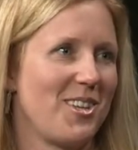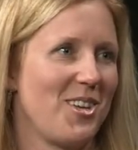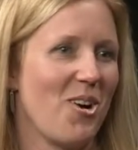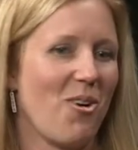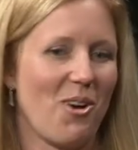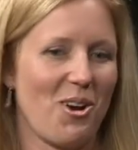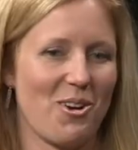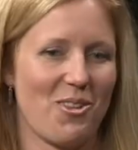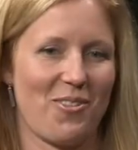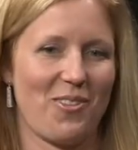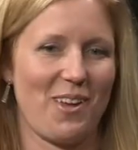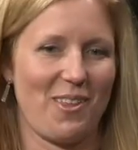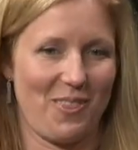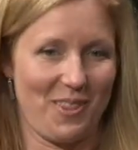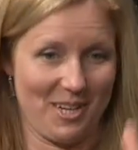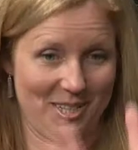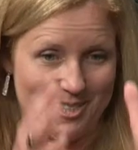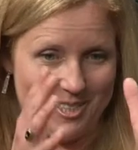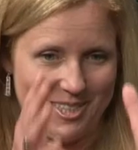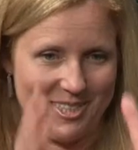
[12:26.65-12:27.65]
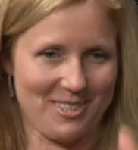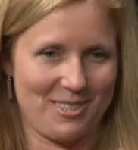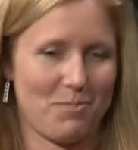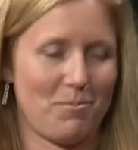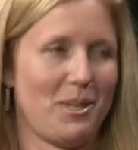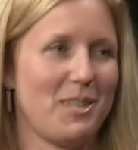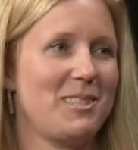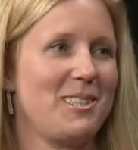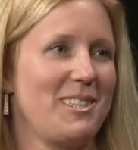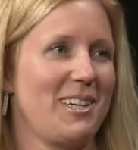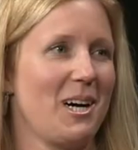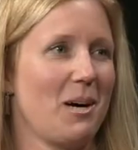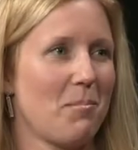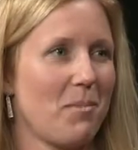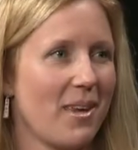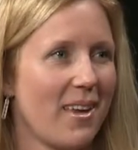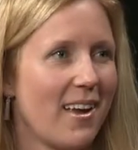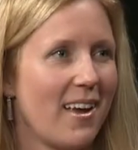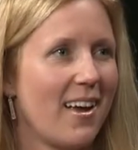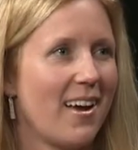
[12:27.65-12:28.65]
knowing that this is a bus stop
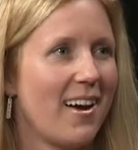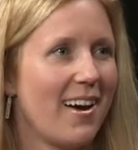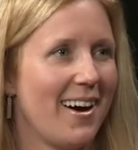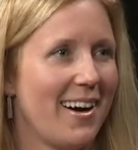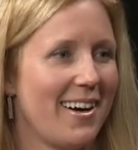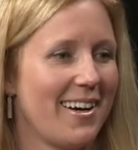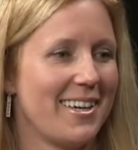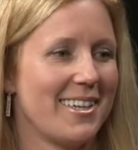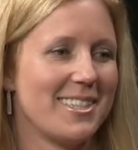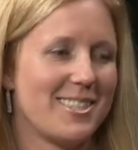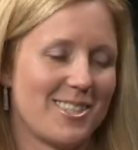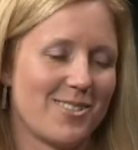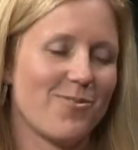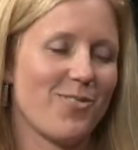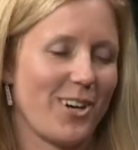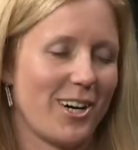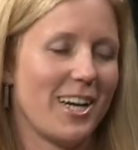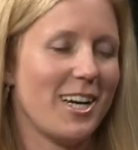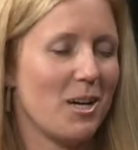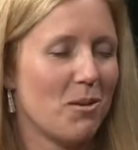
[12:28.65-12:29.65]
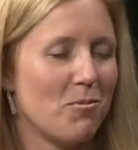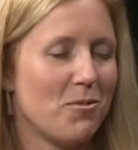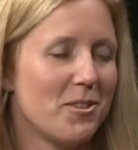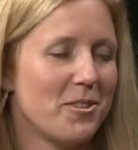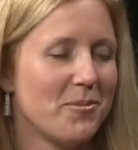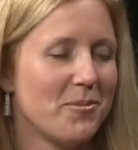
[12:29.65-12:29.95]
uh, right. uh, is very helpful.